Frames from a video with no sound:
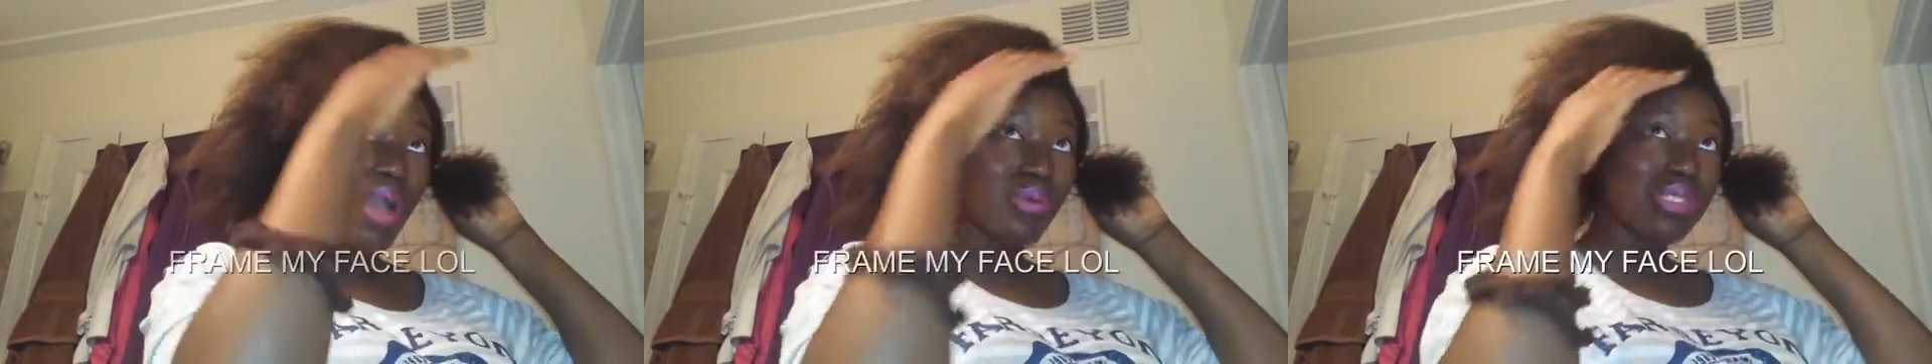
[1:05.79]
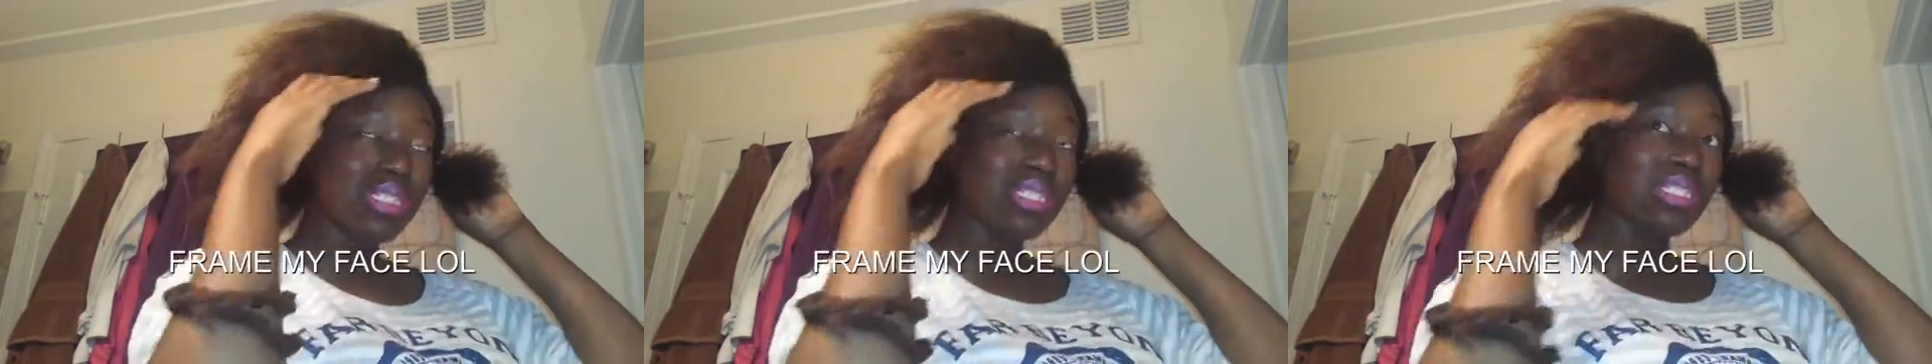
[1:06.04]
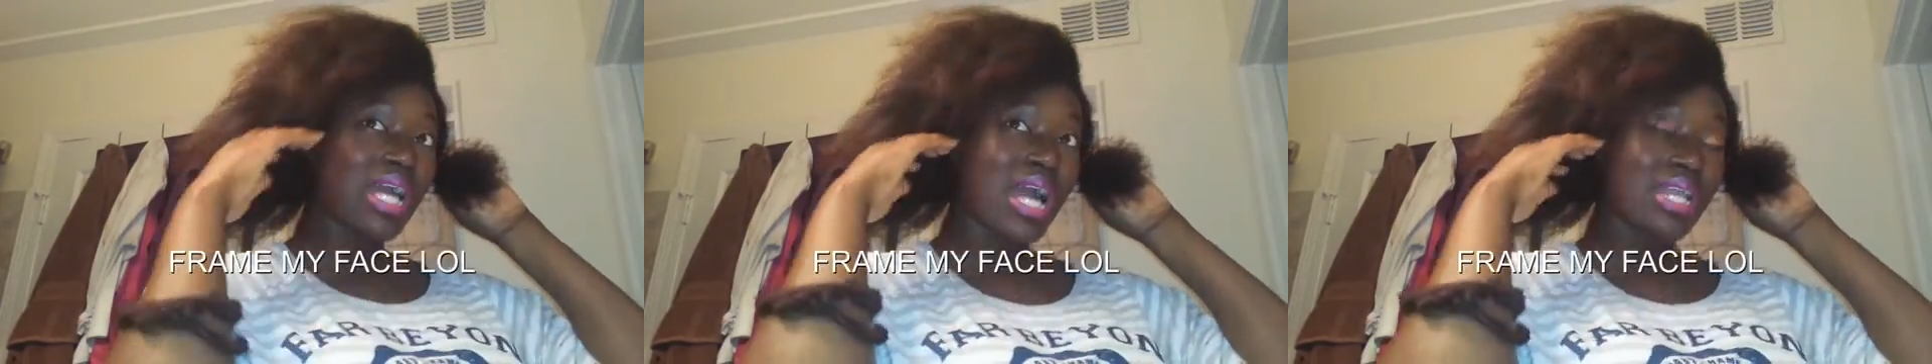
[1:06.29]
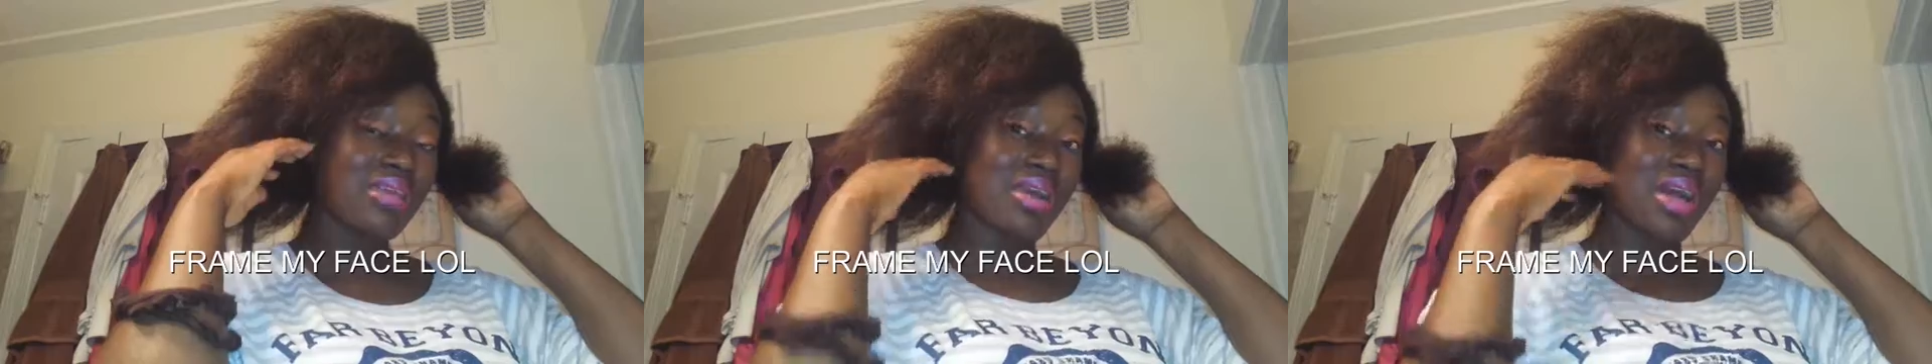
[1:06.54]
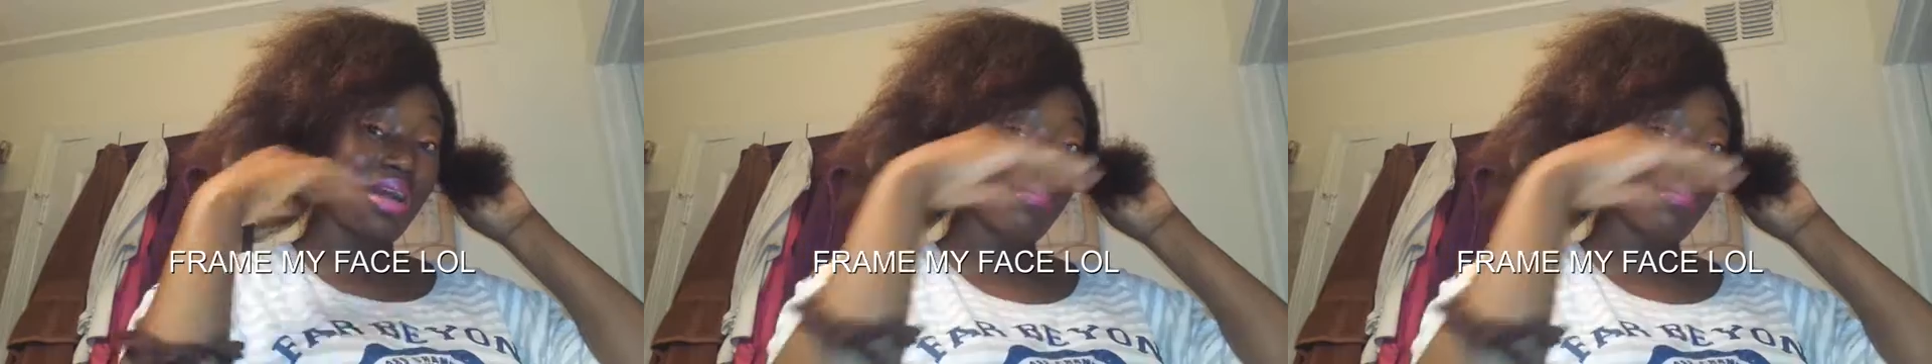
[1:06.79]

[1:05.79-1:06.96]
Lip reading: I want this to kind of